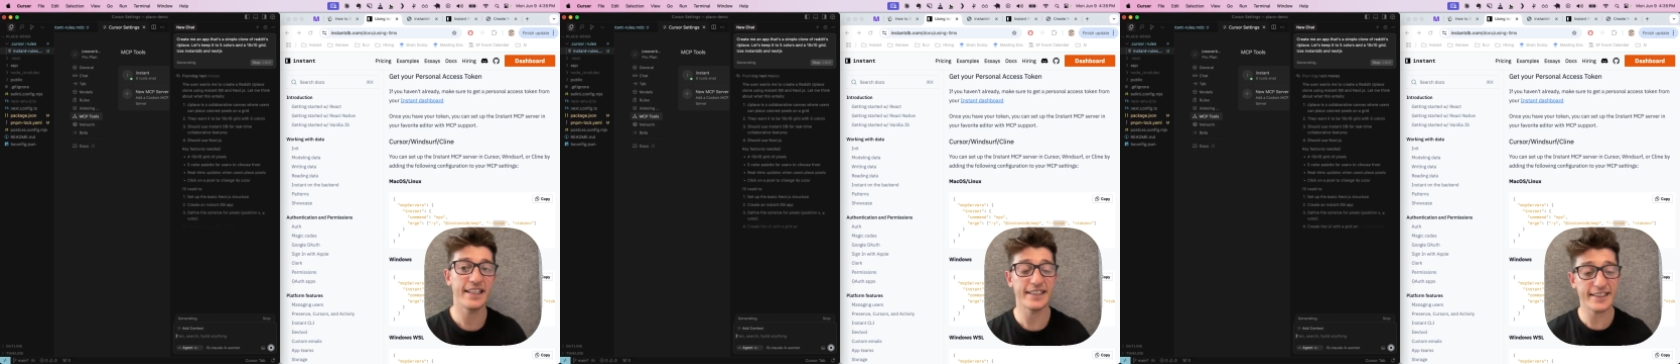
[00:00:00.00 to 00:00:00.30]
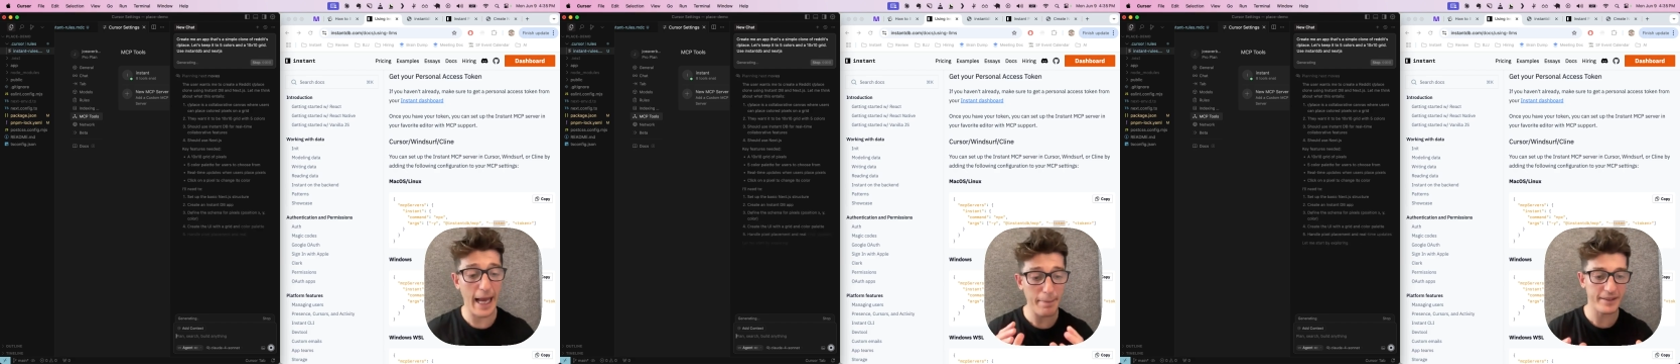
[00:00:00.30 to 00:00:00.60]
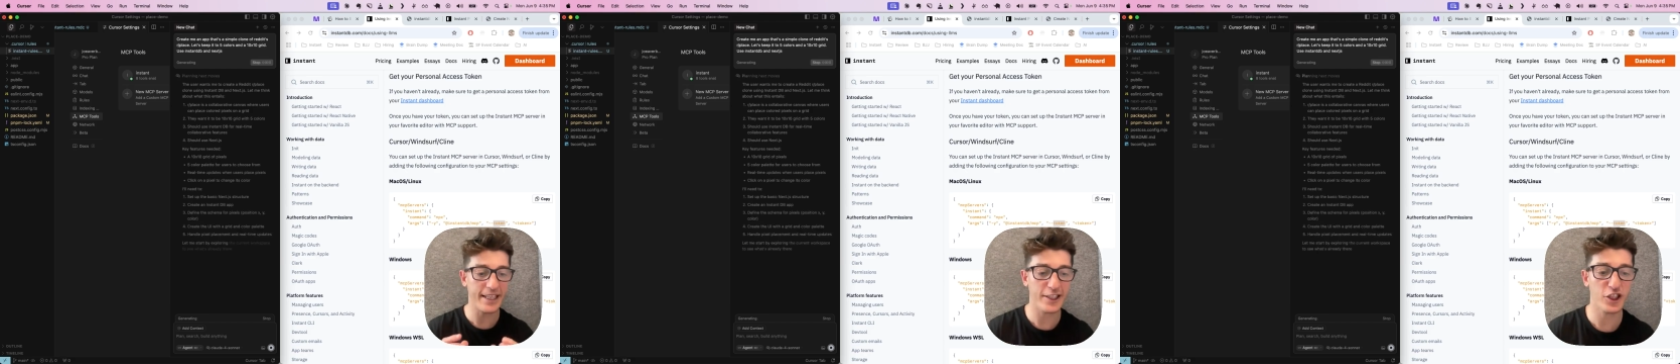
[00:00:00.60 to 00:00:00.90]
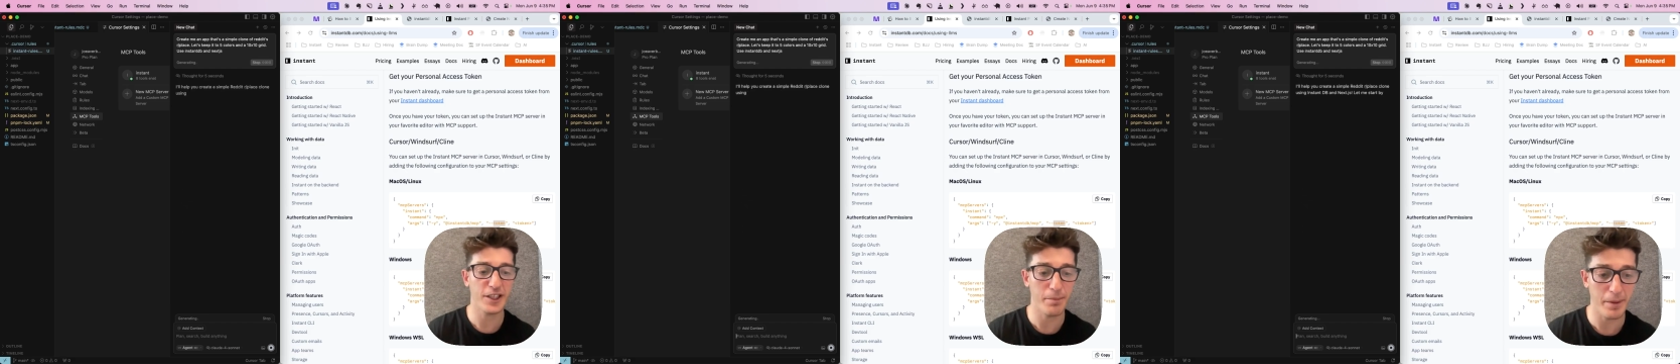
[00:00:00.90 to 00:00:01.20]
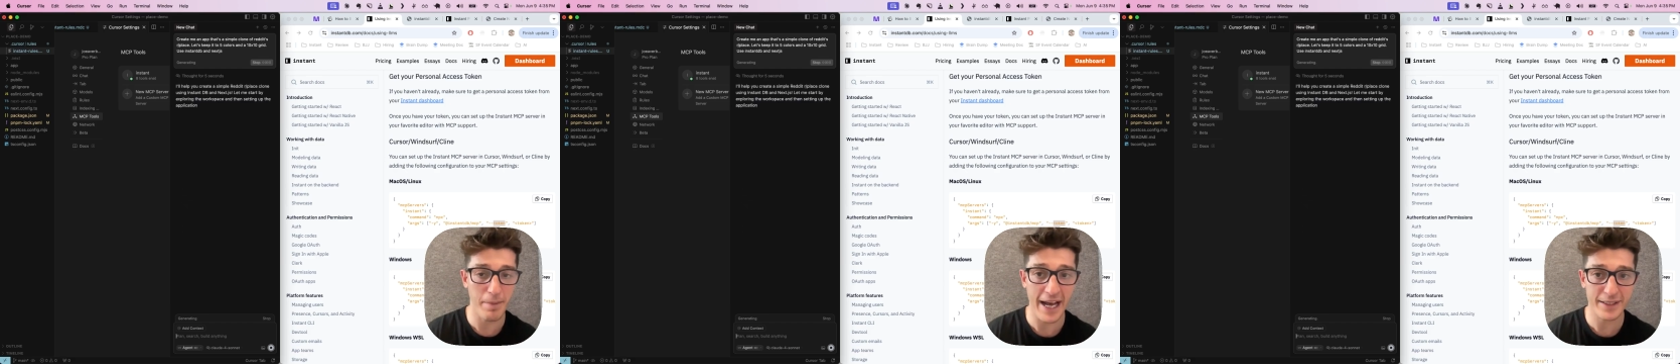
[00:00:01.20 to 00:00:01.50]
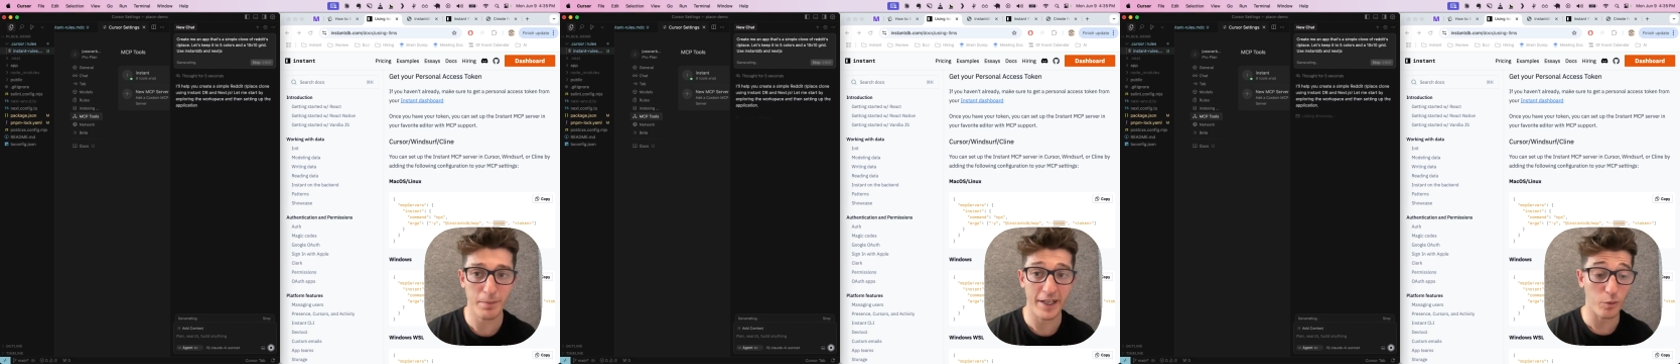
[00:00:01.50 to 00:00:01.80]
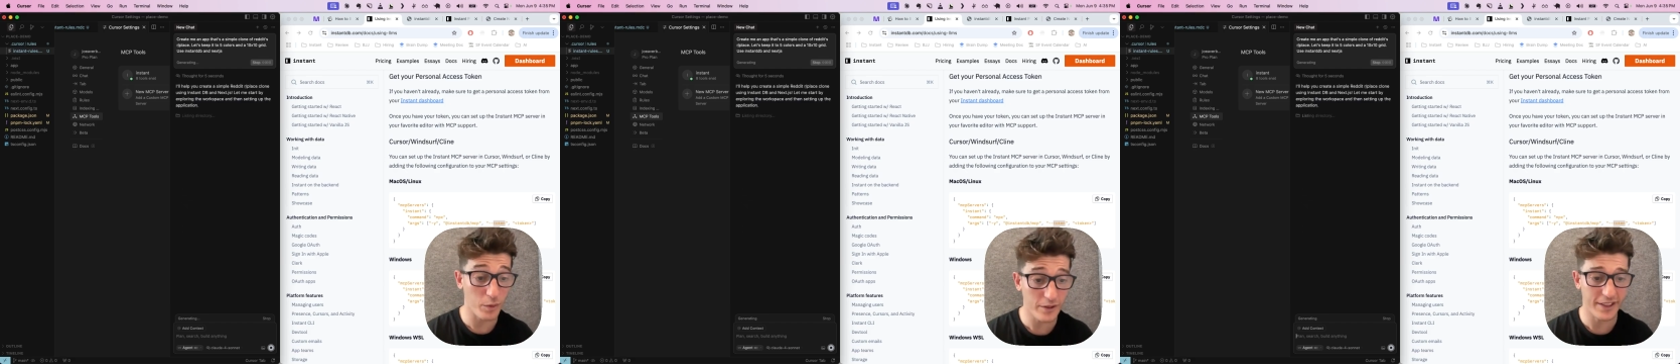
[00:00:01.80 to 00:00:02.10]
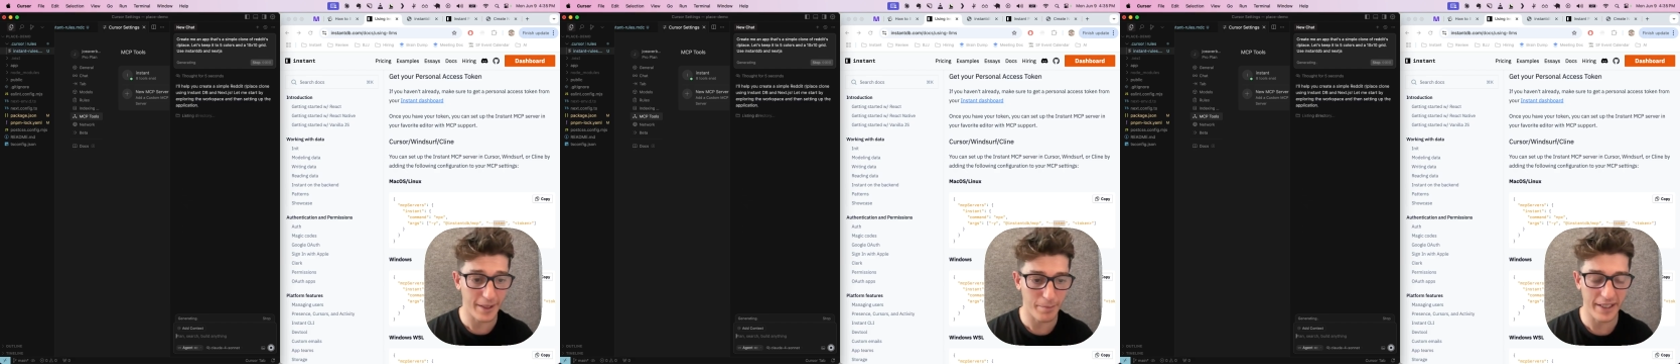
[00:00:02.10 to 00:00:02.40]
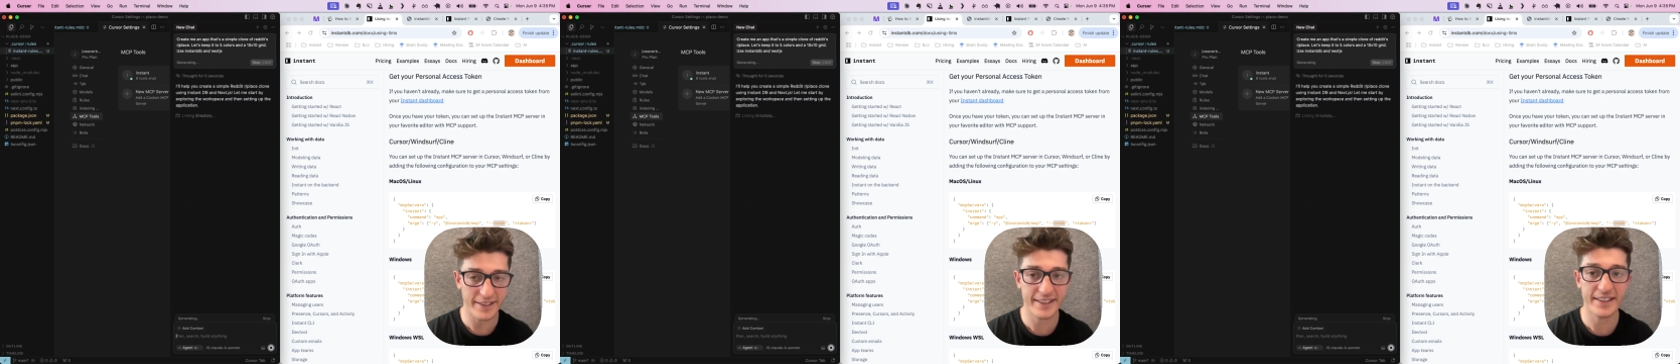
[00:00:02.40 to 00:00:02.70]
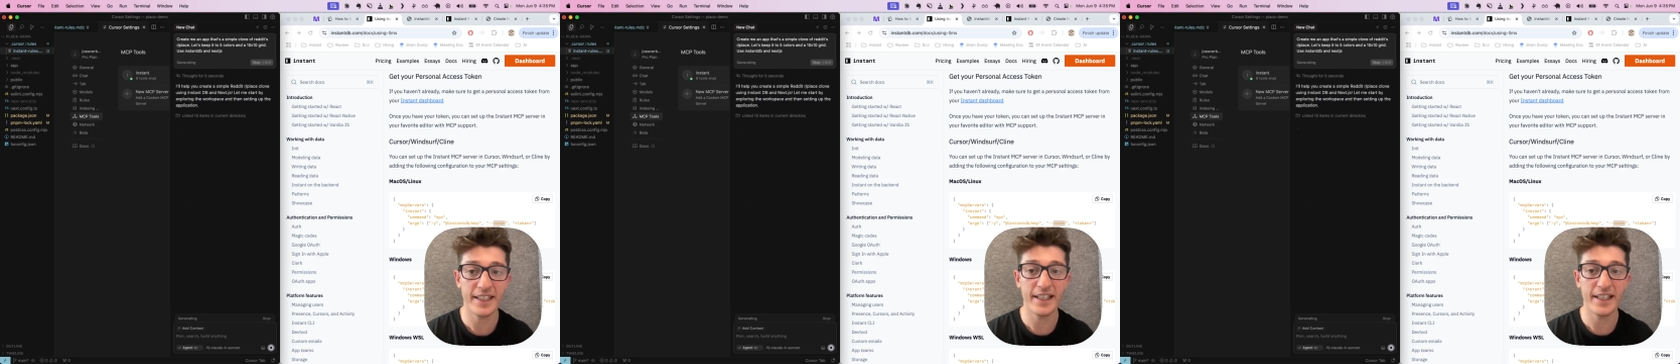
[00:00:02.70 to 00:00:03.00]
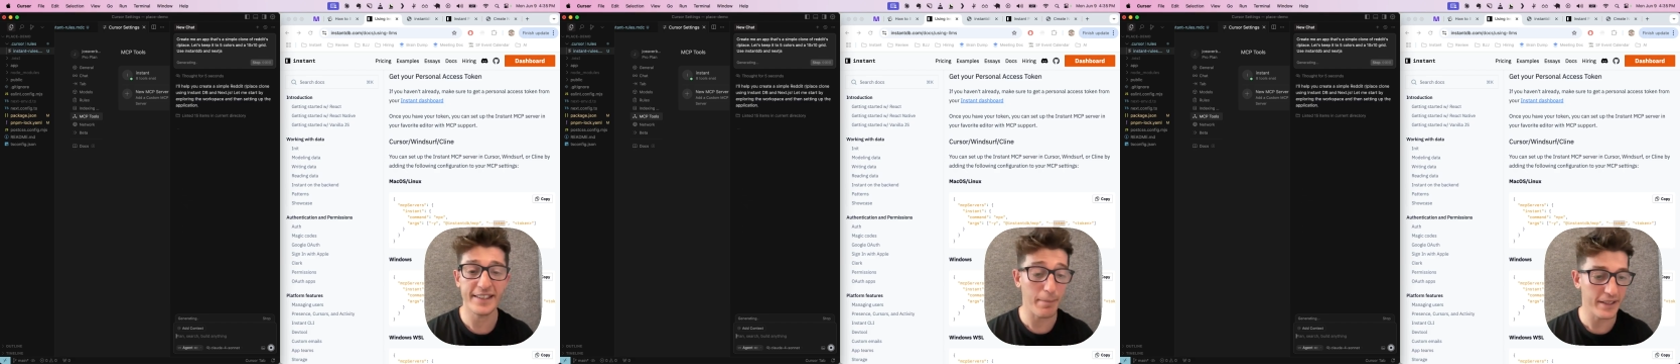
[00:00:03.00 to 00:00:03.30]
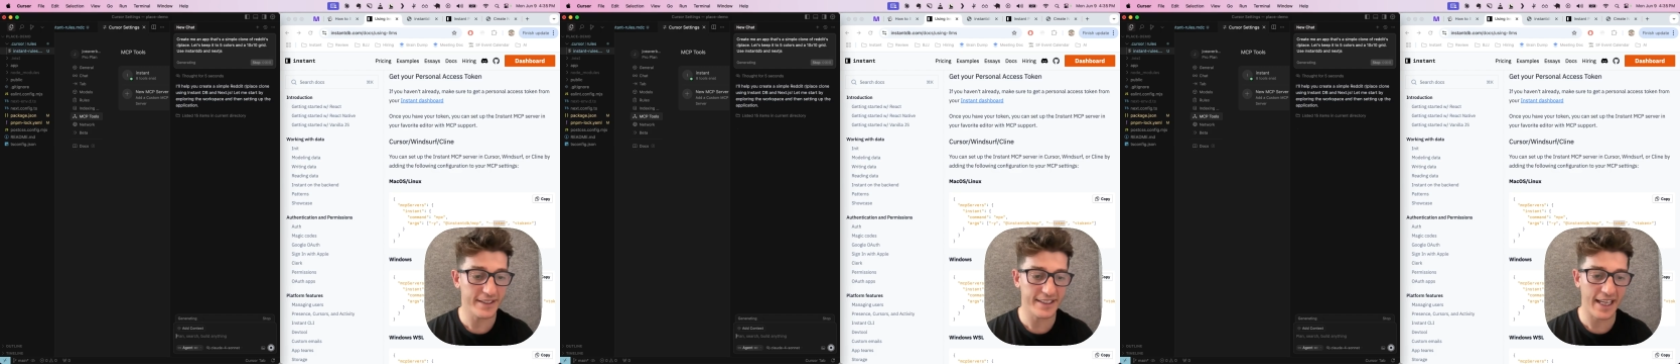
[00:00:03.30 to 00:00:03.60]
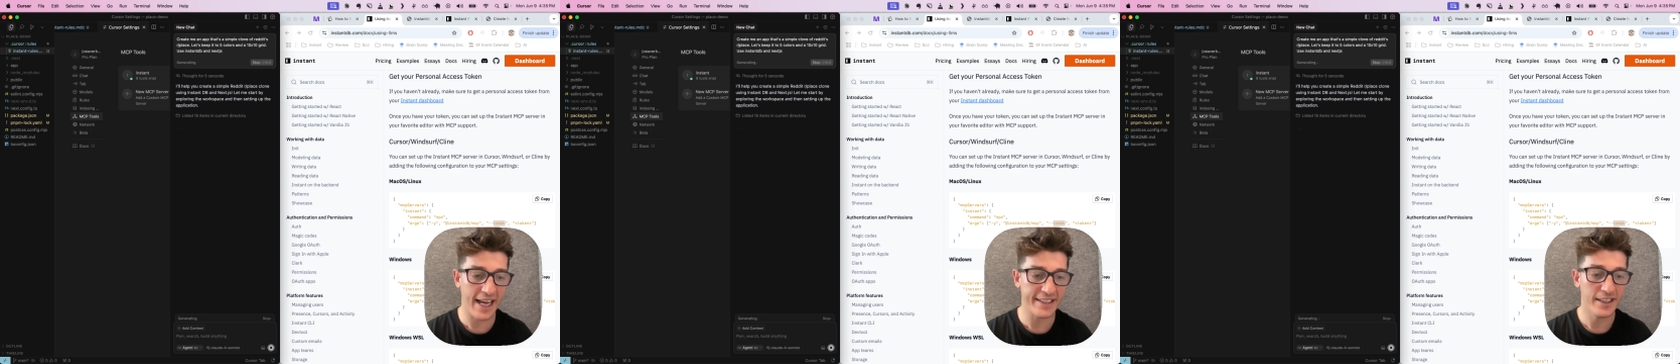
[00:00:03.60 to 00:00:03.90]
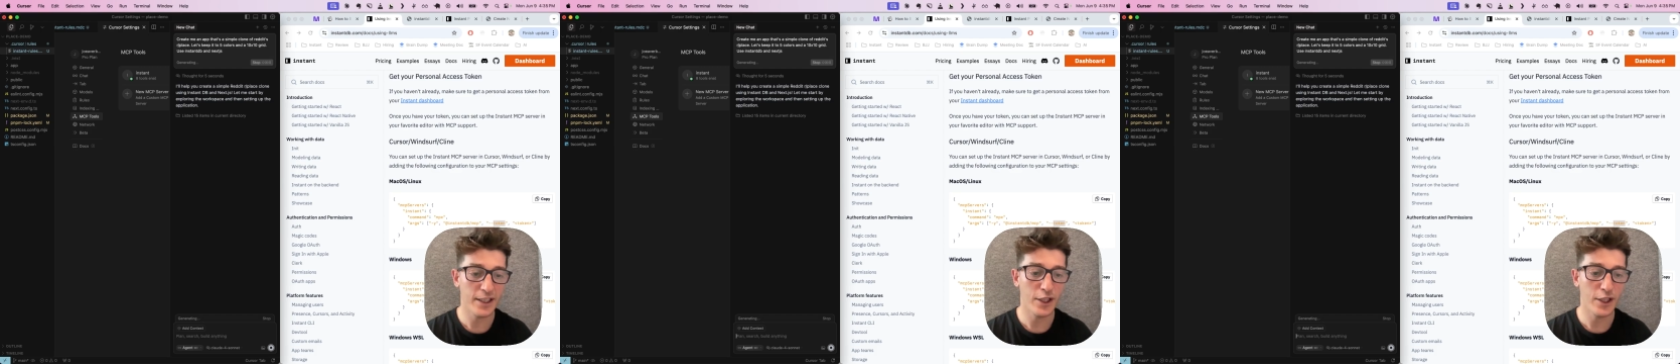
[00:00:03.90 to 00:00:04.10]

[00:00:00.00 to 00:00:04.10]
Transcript: this app is actually going to be backed by a real database. That means that,